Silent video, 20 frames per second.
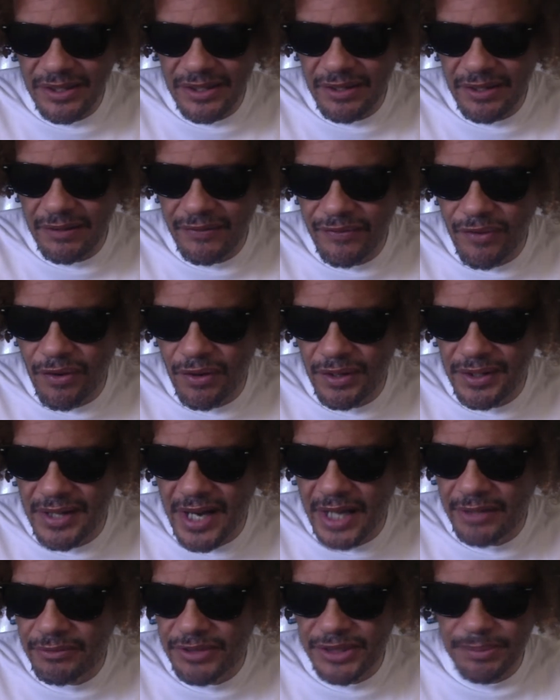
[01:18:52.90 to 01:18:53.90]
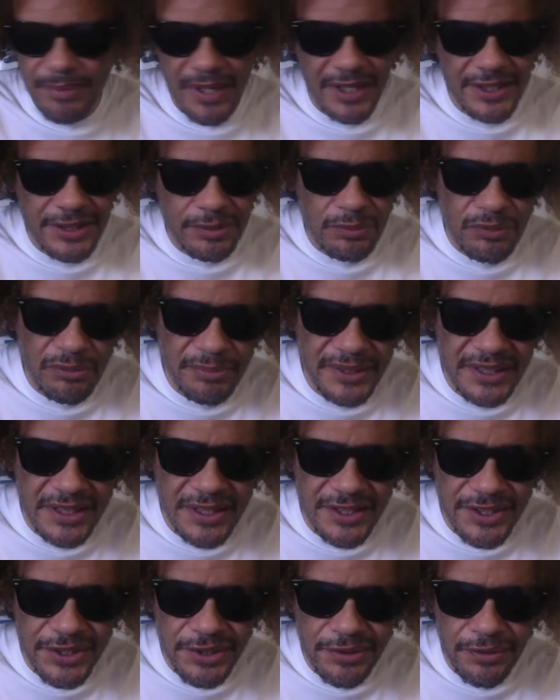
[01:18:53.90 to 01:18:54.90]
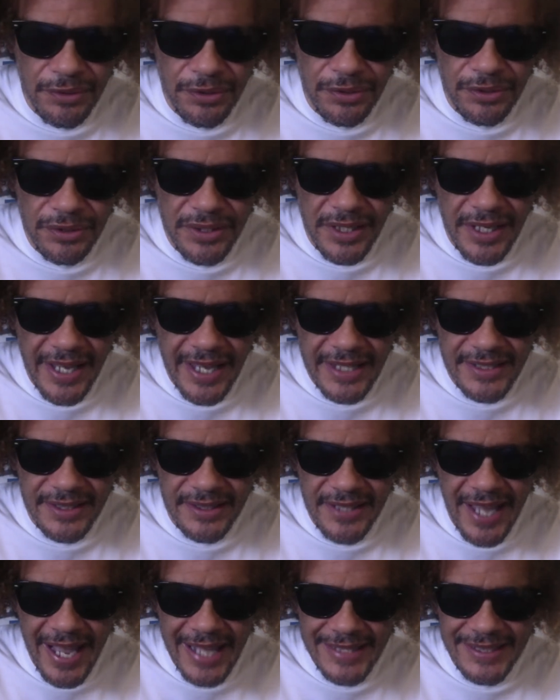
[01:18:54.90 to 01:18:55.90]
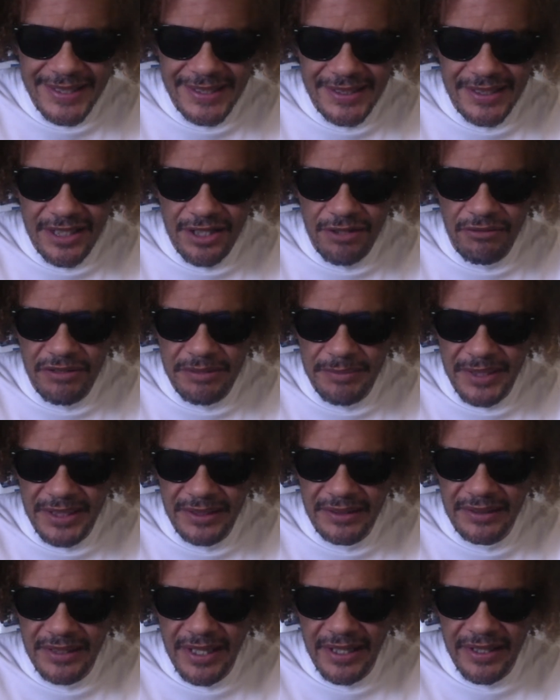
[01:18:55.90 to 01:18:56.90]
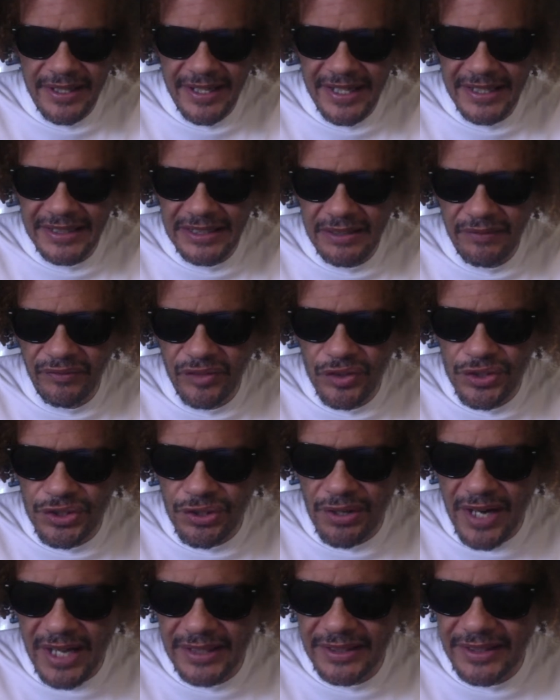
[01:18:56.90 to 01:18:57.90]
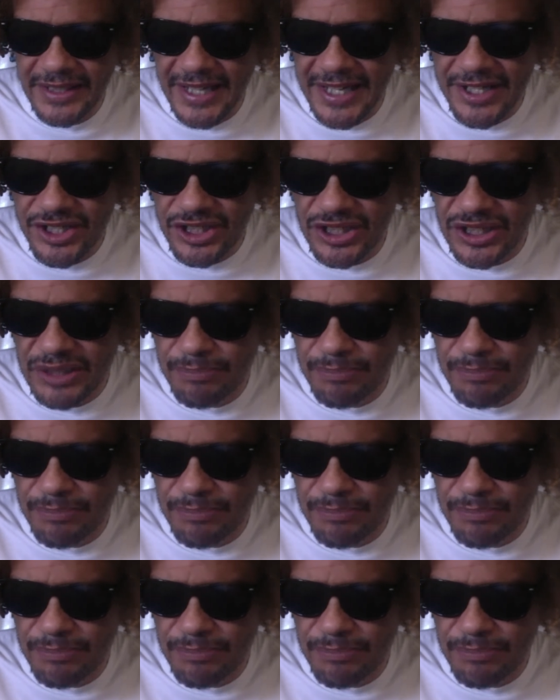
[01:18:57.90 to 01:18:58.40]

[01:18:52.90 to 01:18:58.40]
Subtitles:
Therefore, non-response will be construed as tacit agreement that any future allegations